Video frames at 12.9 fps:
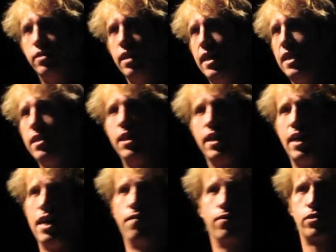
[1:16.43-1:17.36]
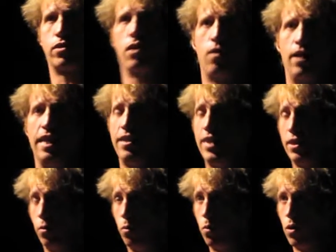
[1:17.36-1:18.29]
than anything I ever saw, anything the
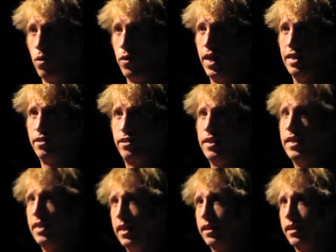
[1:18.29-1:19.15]
world has seen in